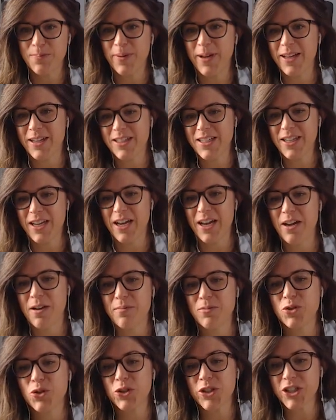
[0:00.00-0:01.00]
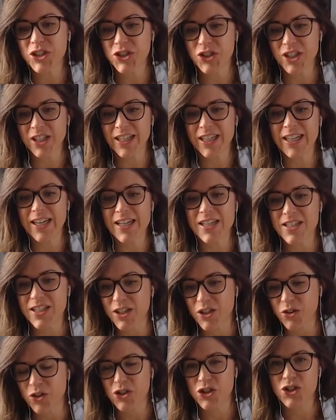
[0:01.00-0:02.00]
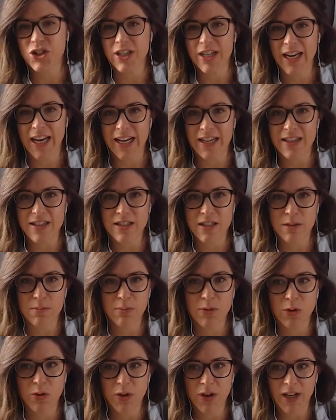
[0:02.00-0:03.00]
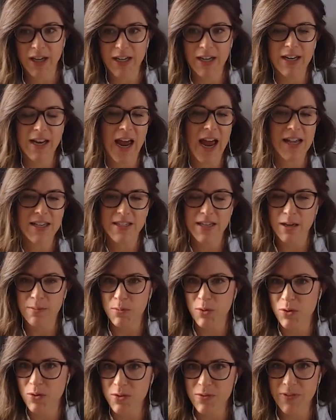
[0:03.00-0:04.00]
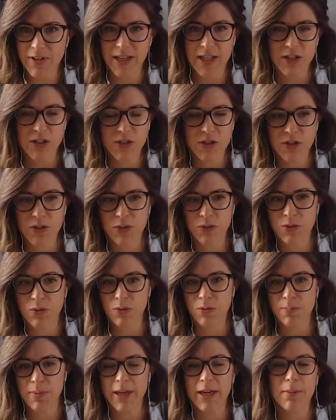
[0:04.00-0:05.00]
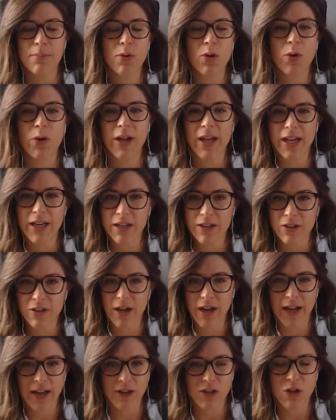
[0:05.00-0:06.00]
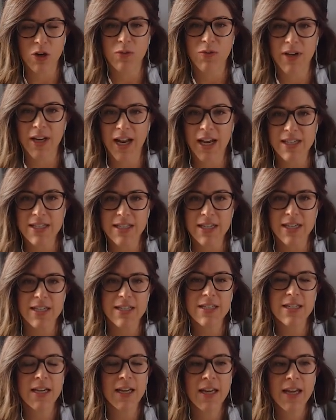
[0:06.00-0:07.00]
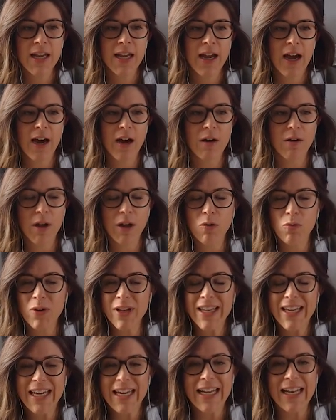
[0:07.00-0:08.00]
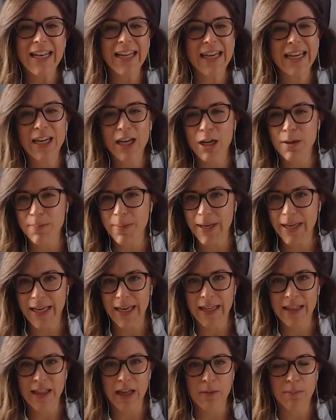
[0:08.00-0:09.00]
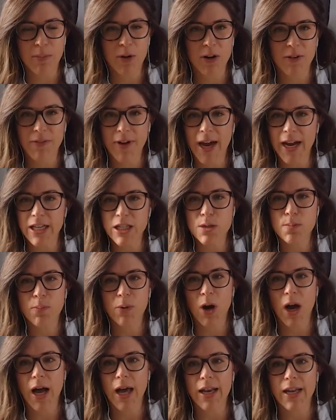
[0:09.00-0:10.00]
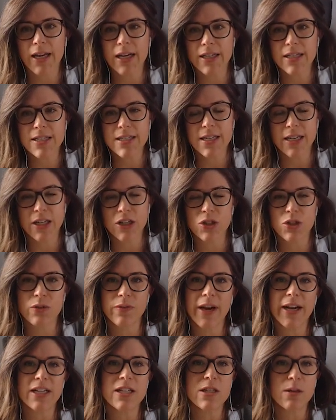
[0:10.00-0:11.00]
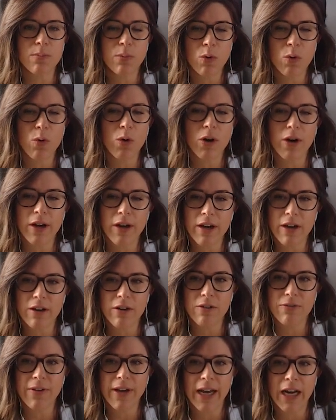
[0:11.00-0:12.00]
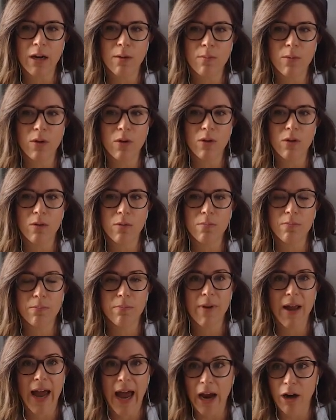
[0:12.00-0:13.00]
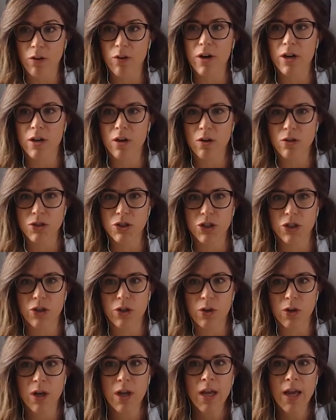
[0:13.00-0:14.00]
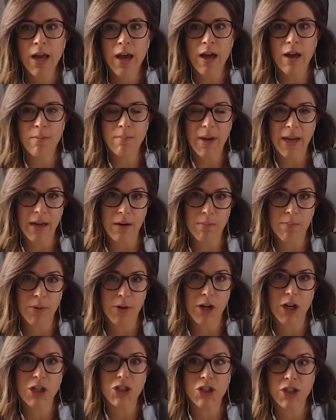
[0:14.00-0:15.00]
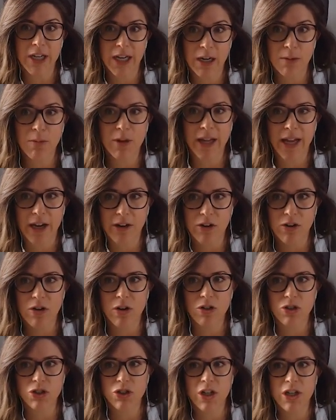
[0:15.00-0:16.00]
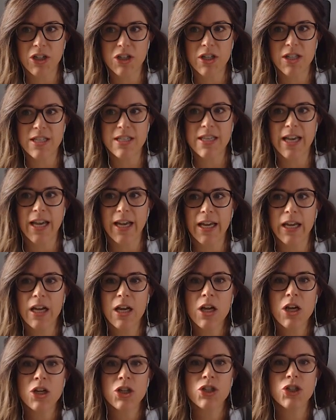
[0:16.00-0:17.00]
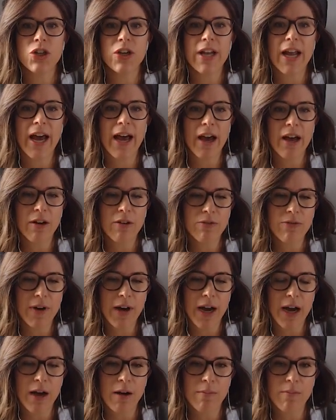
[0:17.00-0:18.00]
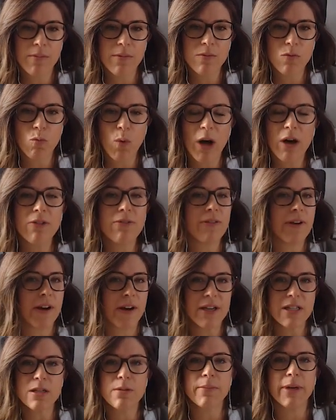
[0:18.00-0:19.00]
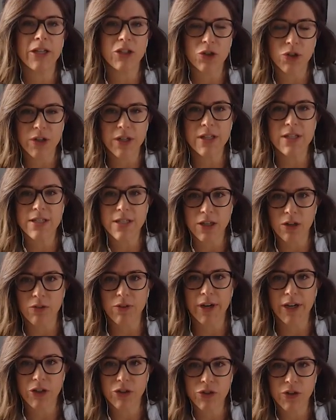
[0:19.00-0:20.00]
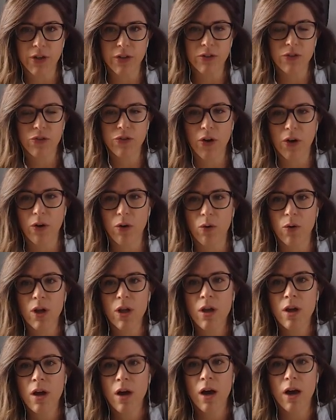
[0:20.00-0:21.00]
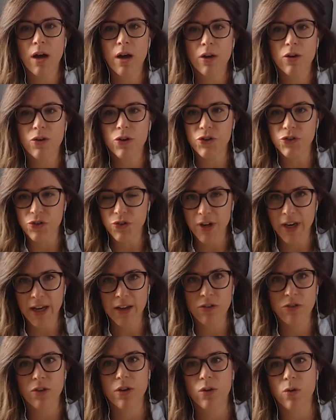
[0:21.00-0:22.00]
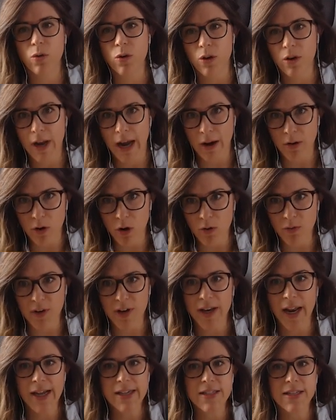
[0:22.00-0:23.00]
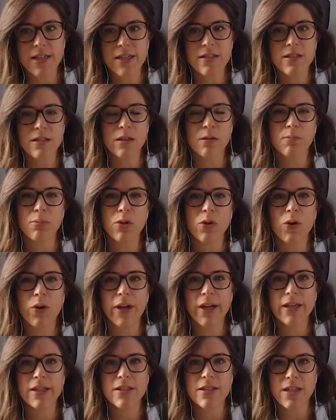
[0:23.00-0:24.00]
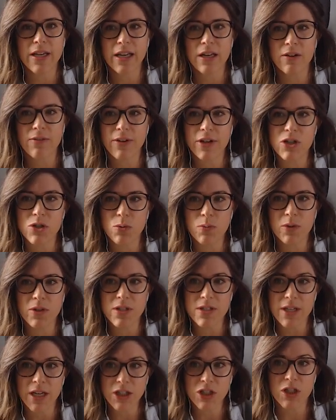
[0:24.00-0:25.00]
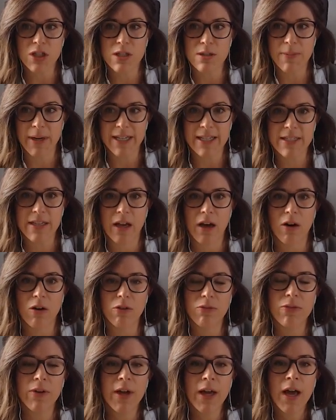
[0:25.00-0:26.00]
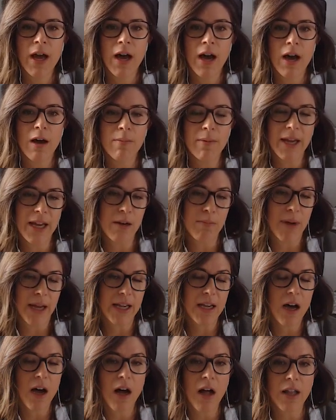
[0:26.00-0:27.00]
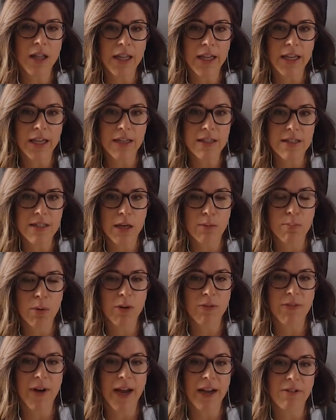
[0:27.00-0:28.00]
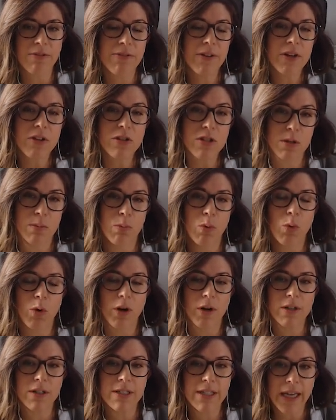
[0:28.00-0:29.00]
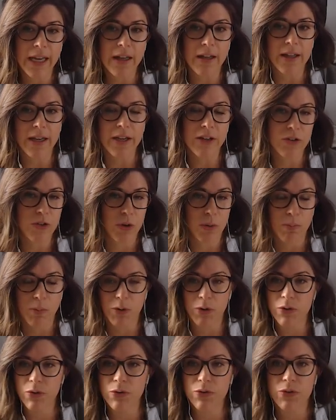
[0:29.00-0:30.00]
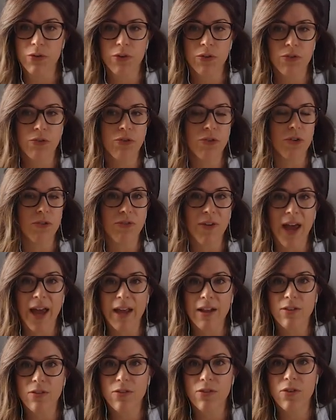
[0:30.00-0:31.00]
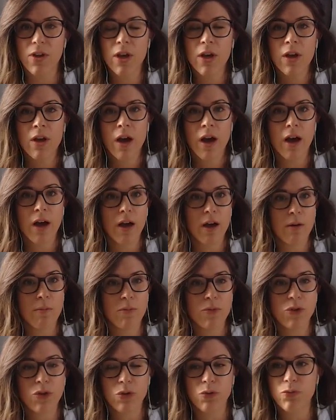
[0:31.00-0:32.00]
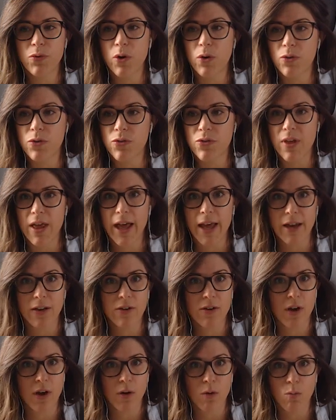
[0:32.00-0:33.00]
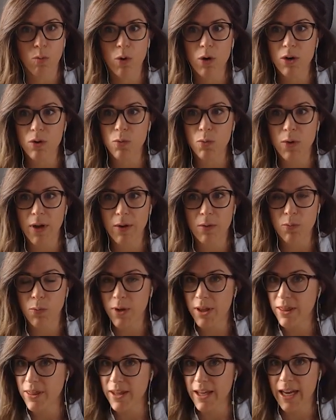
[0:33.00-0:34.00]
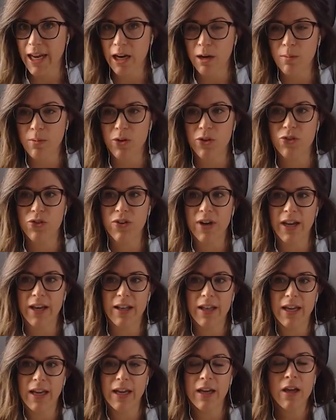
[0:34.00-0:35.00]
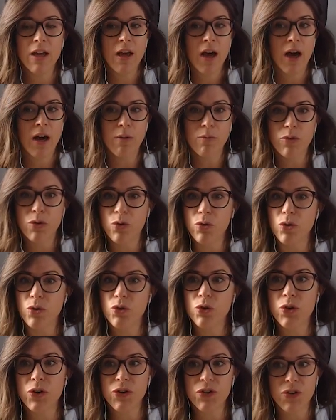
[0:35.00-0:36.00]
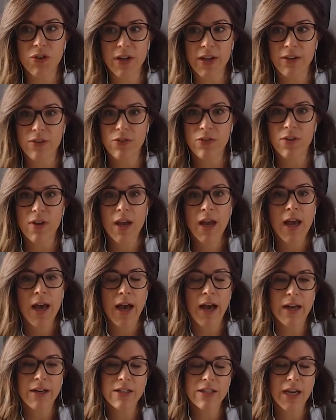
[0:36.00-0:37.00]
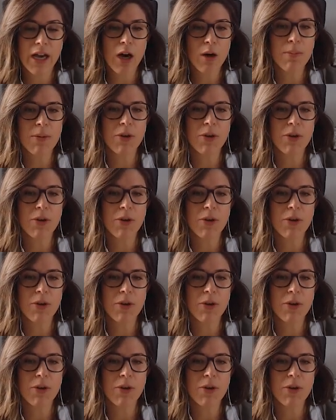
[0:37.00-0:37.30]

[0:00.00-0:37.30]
But traditionally, as a Christian Hansen employee, and as I move into being employee at Novonesis, and really any company that provides products in direct support of animal agriculture and production animal agriculture, I should say, should have welfare as a major consideration. So Christian Hansen, or now Novonesis, employs individuals such as myself and my colleagues that provide field support daily to producers, to vets, to folks that work with the animals daily, to nutritionists, to help